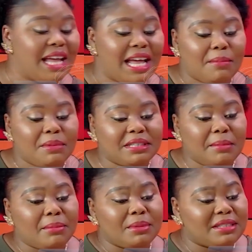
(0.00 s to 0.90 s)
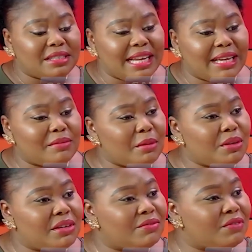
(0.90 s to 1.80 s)
and by the time I'm eating like
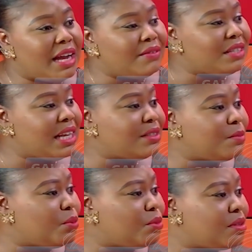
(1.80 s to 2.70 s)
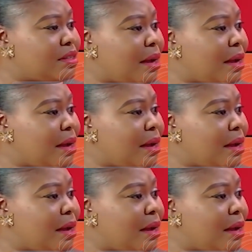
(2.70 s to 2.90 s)
maybe 5-10 spoons,